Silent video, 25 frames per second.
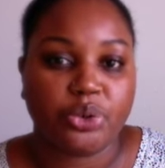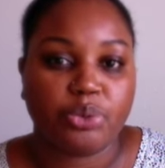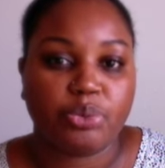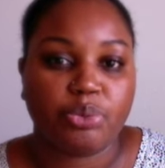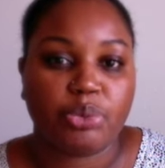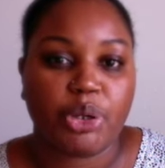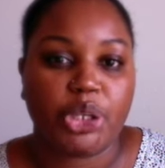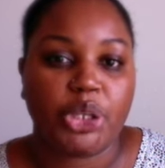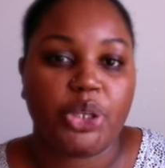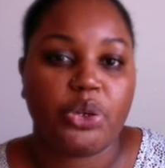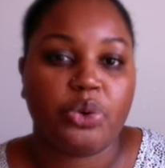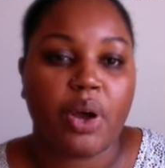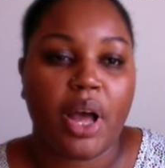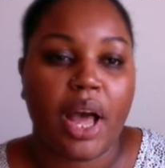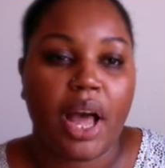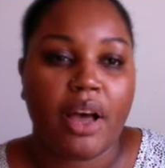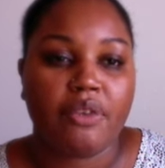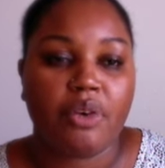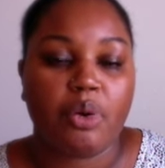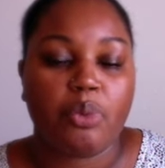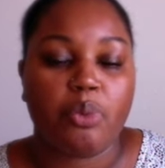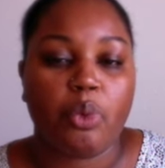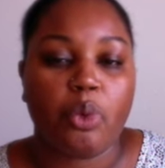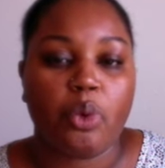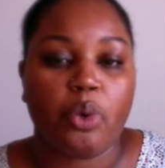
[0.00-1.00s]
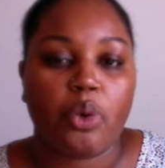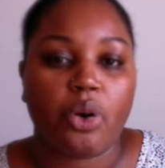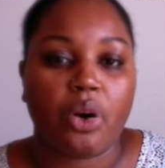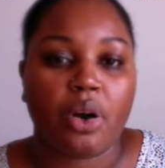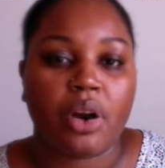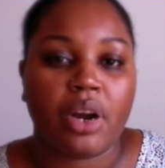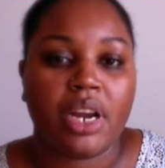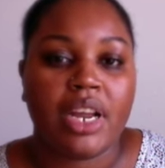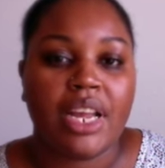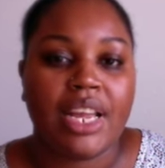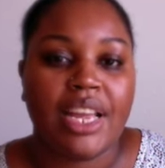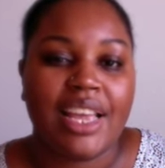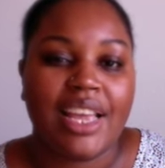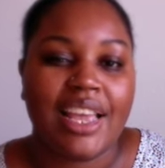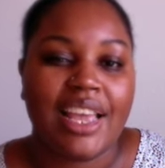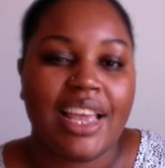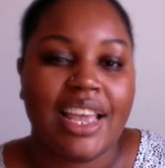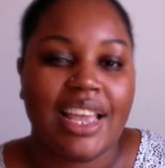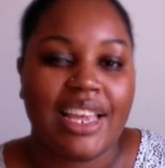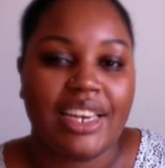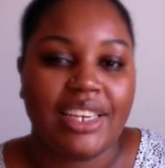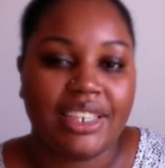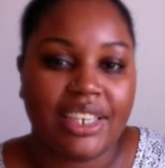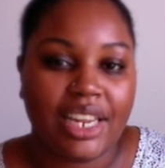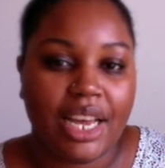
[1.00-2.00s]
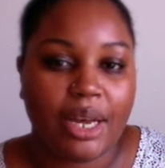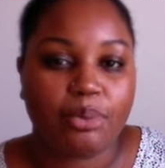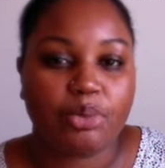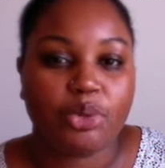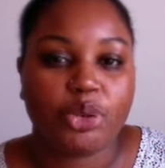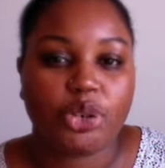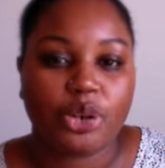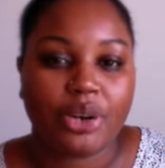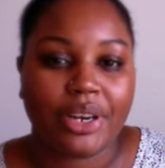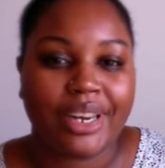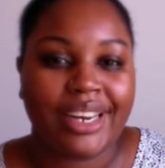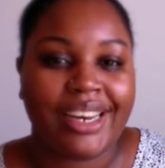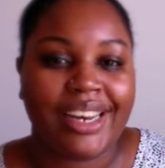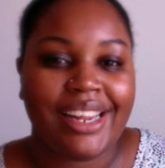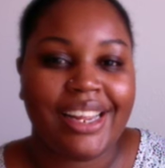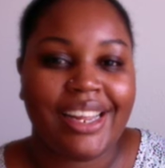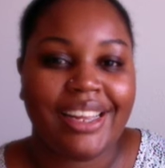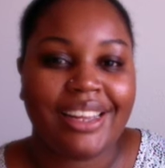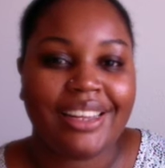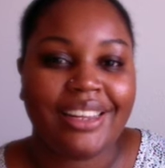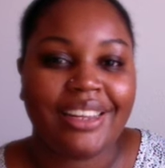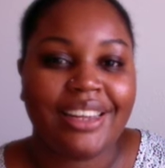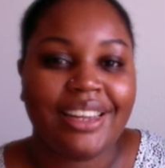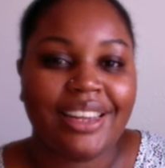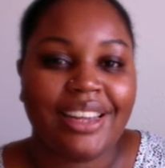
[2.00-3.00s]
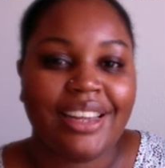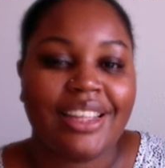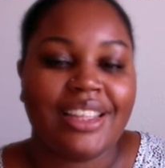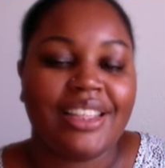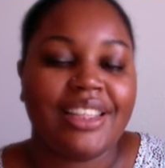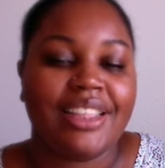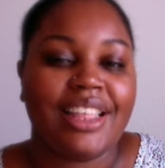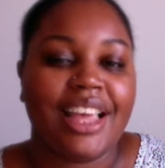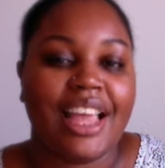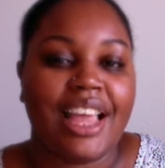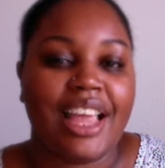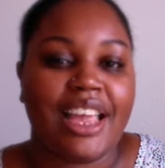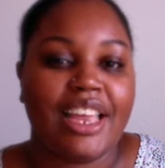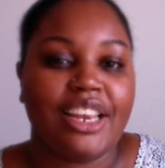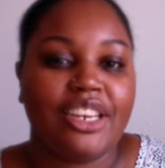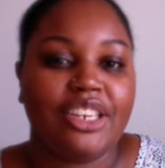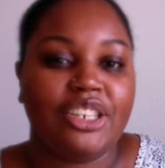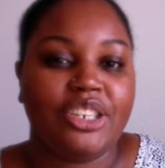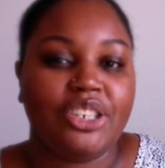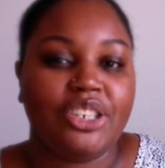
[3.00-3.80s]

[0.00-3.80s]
but you have a more in-depth training than